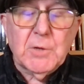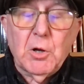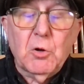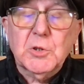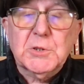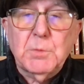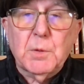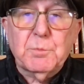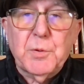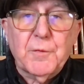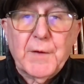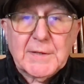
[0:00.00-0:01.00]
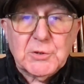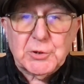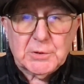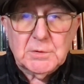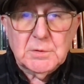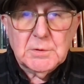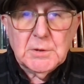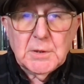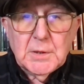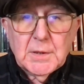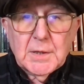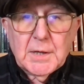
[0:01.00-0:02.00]
ultimate perfection,
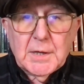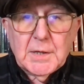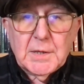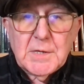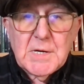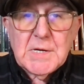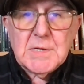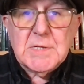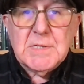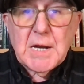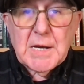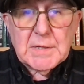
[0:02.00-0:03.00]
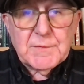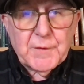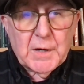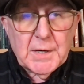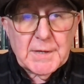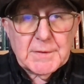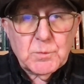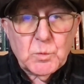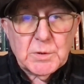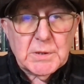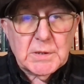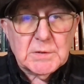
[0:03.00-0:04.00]
near deified
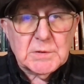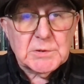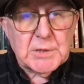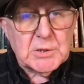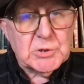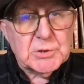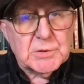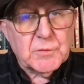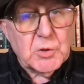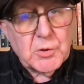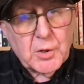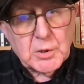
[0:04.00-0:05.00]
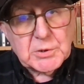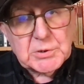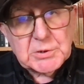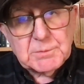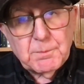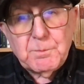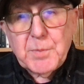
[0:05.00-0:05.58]
within sections of Catholicism,